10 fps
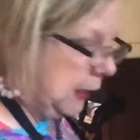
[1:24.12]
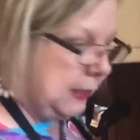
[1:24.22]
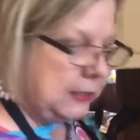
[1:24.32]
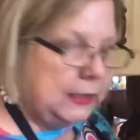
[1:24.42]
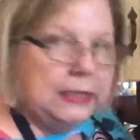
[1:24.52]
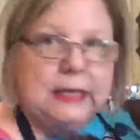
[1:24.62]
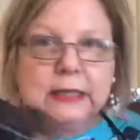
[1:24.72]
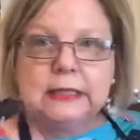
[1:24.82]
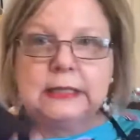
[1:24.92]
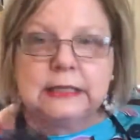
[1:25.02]
is
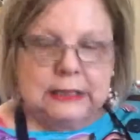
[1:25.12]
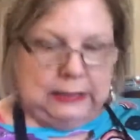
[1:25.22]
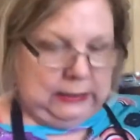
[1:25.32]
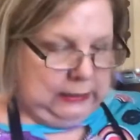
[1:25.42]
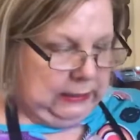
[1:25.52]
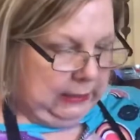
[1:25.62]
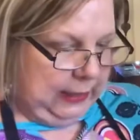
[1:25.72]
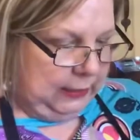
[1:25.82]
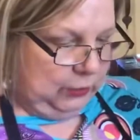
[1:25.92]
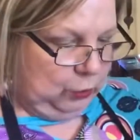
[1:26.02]
this
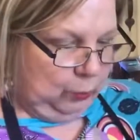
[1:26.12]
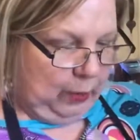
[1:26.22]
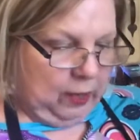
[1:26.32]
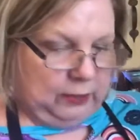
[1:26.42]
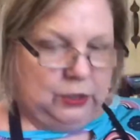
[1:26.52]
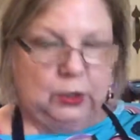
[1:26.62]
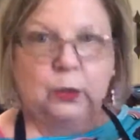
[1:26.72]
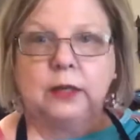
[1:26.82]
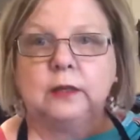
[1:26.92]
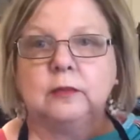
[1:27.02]
has two parts to
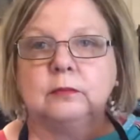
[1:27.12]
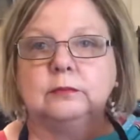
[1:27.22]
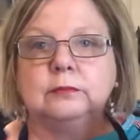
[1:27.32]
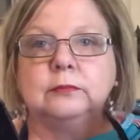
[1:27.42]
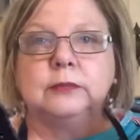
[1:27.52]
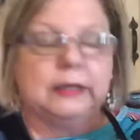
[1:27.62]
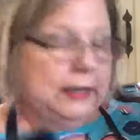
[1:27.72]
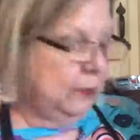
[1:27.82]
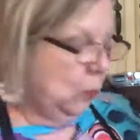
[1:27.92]
it. Okay,